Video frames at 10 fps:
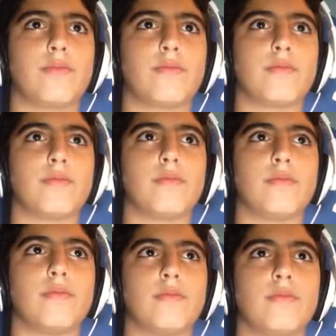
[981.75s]

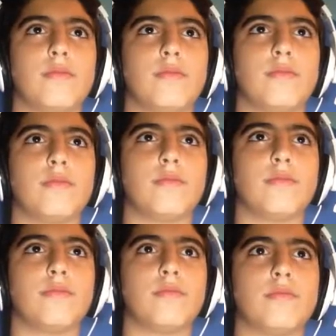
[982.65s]

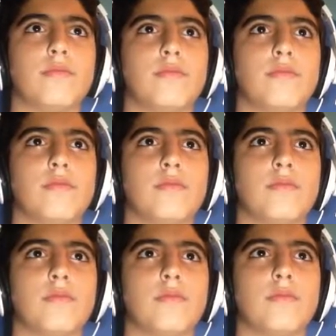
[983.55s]

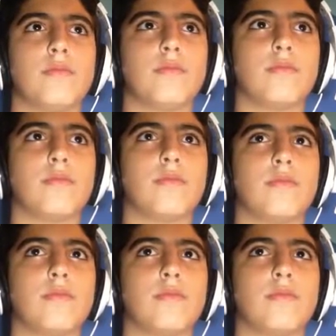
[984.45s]
(silence)